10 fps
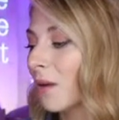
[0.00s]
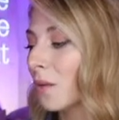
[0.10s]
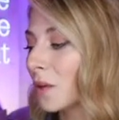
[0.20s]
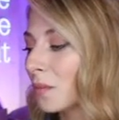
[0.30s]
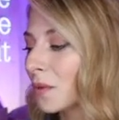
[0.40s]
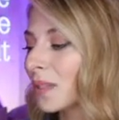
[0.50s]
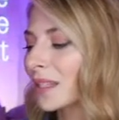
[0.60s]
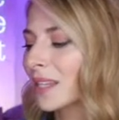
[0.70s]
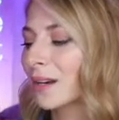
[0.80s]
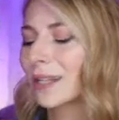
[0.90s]
When the moon
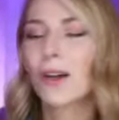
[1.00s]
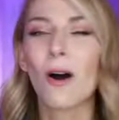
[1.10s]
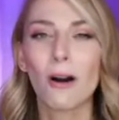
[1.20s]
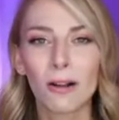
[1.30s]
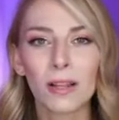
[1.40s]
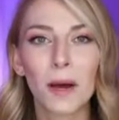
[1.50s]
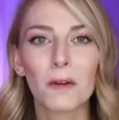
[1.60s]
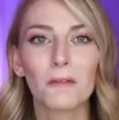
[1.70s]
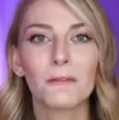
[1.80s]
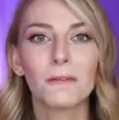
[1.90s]
is here, it's all
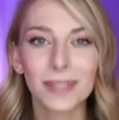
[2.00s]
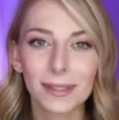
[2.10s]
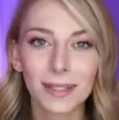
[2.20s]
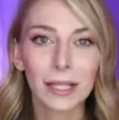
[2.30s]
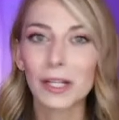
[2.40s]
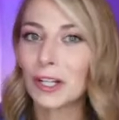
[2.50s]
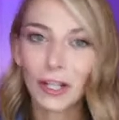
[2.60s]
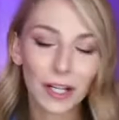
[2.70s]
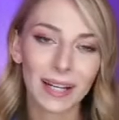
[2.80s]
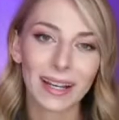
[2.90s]
about feeling
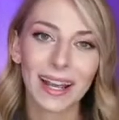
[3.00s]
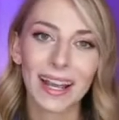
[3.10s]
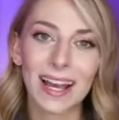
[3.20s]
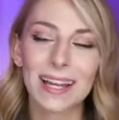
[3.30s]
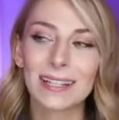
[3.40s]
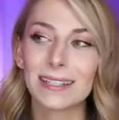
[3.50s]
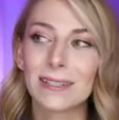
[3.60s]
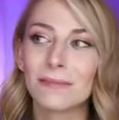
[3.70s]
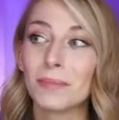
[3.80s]
good and